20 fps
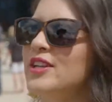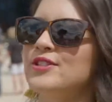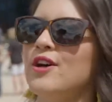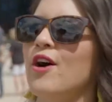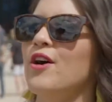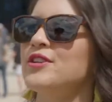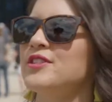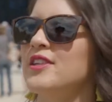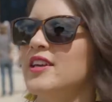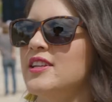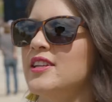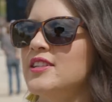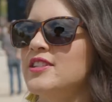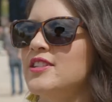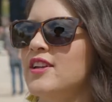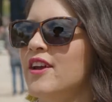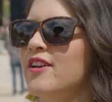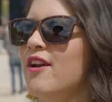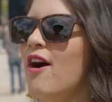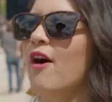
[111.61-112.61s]
it's all said and
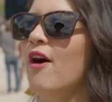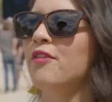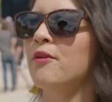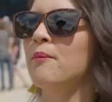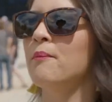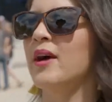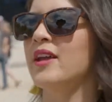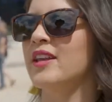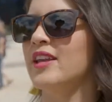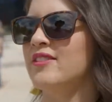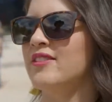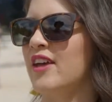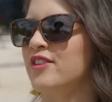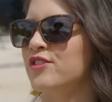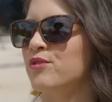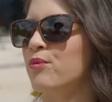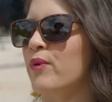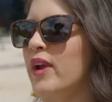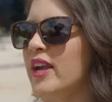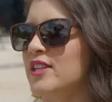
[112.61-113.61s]
done, all the money
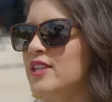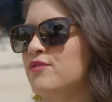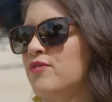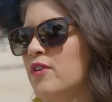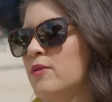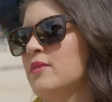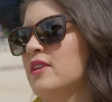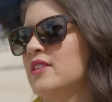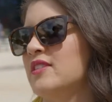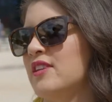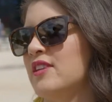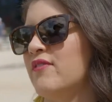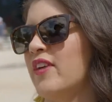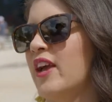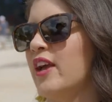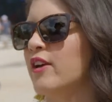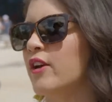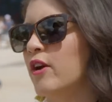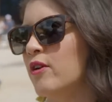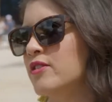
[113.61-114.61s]
that's raised from this
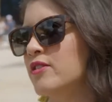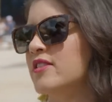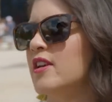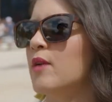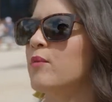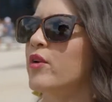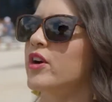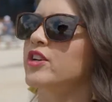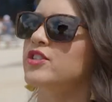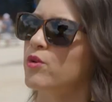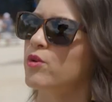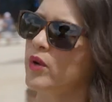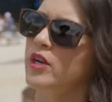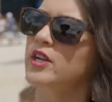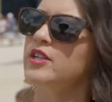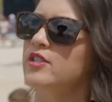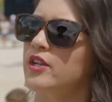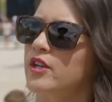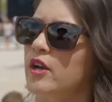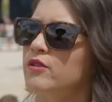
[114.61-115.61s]
event goes somewhere. So where
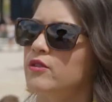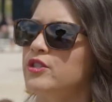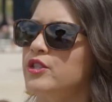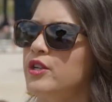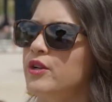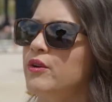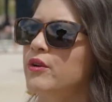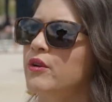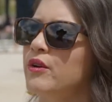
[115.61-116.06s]
does it go to?